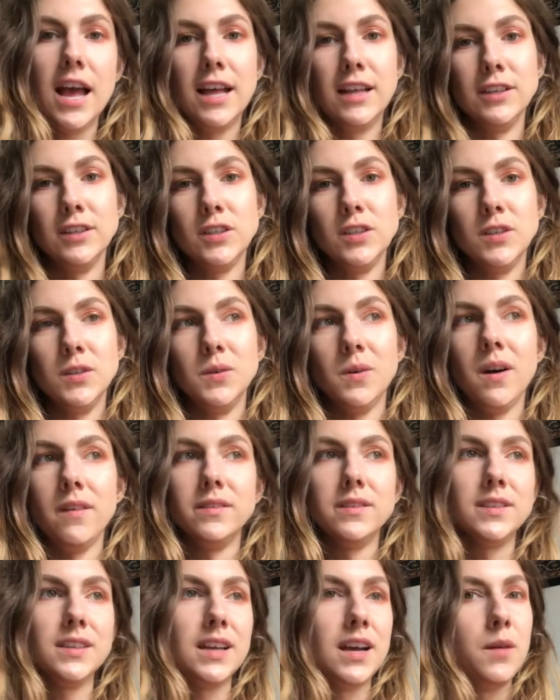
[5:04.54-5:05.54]
and to
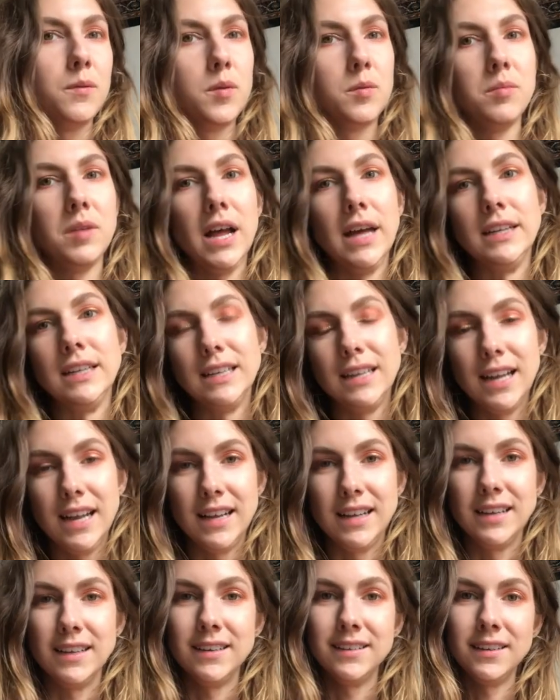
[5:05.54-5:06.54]
obviously help the planet
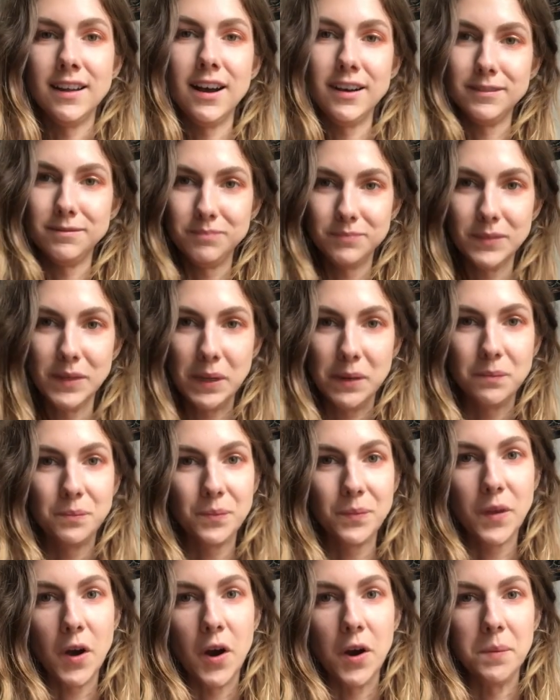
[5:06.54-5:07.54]
and not
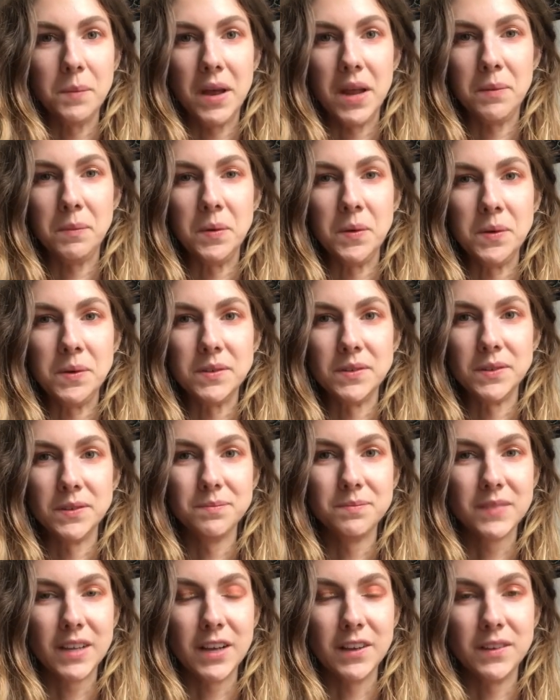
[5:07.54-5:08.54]
harm animals or
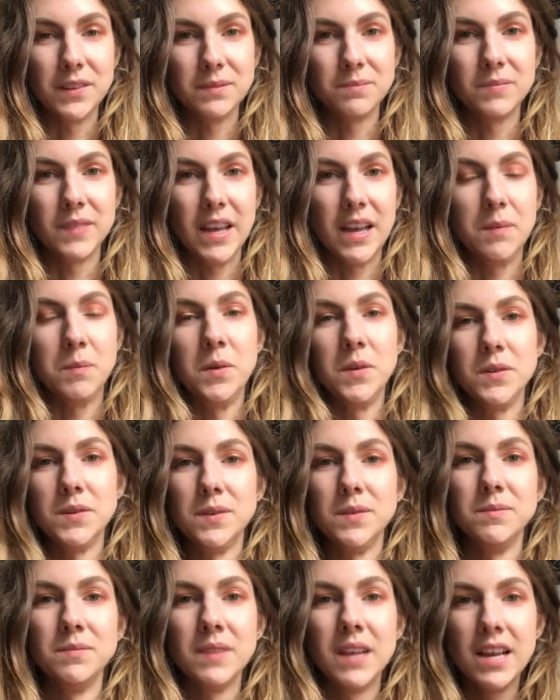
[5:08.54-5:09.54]
kill animals
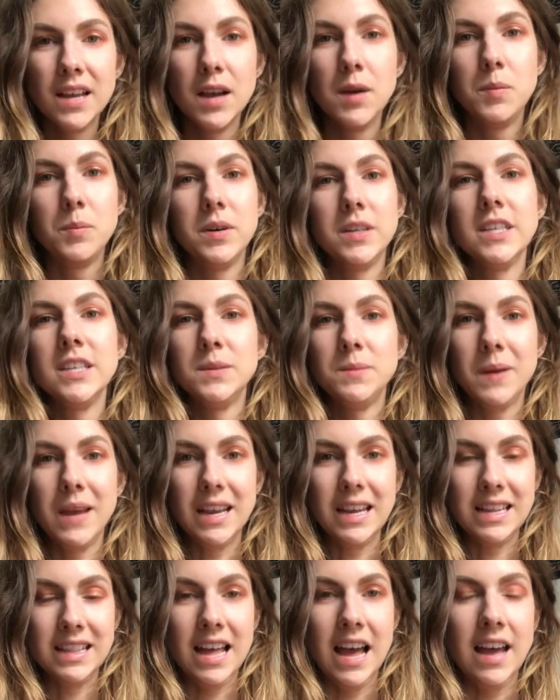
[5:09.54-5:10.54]
and
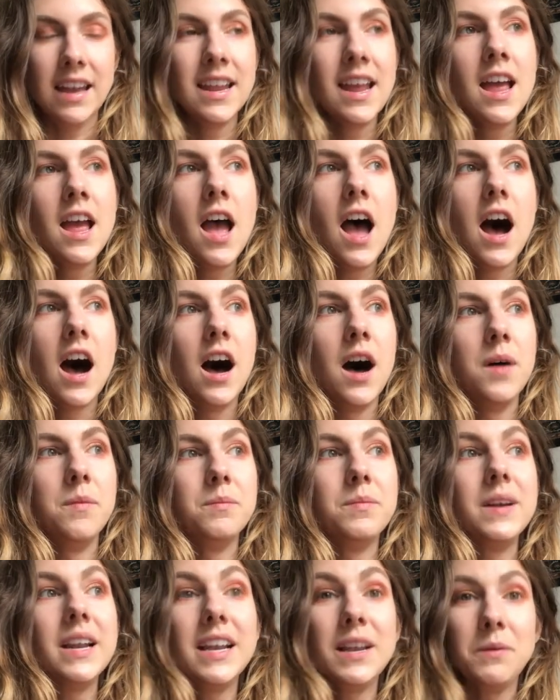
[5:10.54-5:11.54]
participate in that.
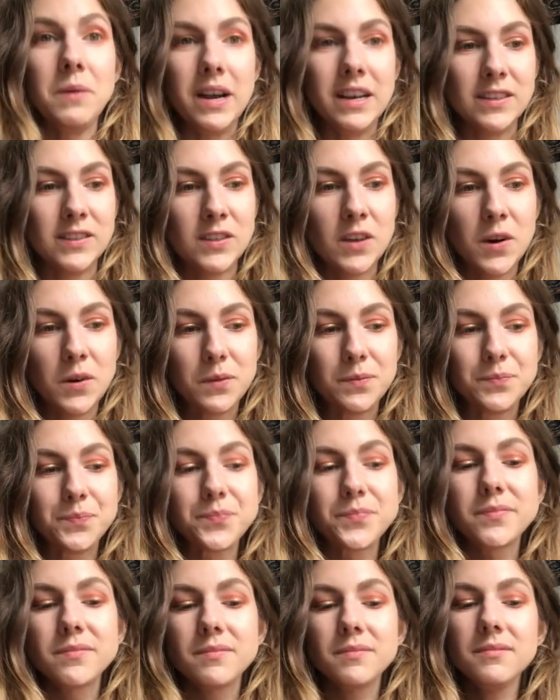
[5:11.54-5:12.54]
But anyway, so
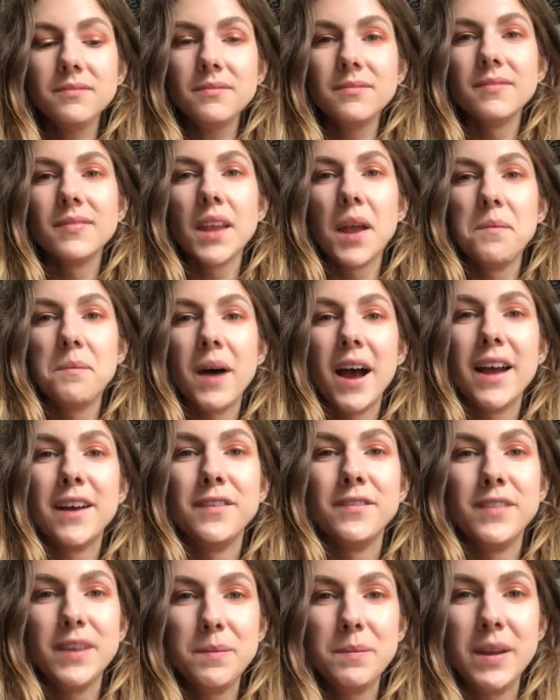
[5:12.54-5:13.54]
my
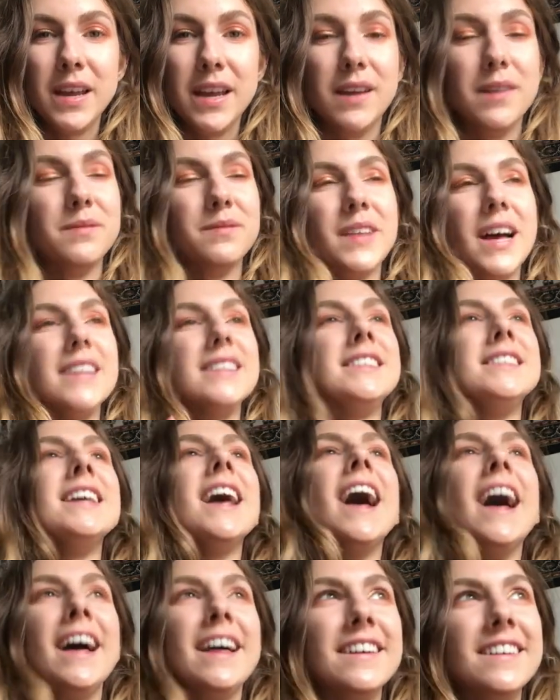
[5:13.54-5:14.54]
VP, that
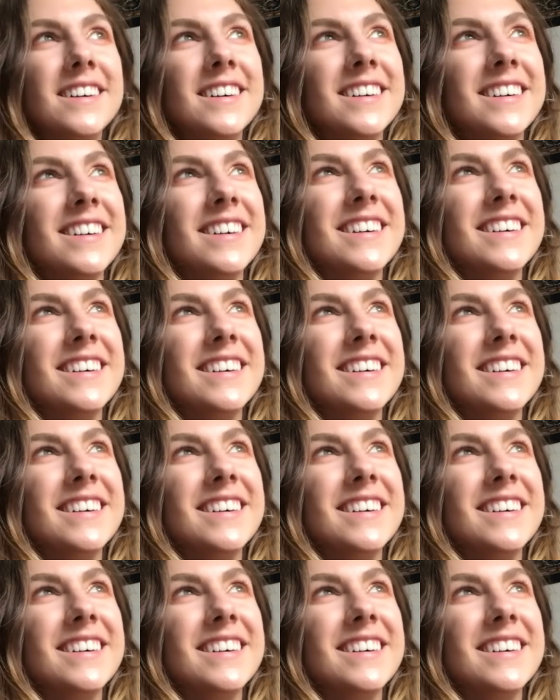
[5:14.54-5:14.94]
said,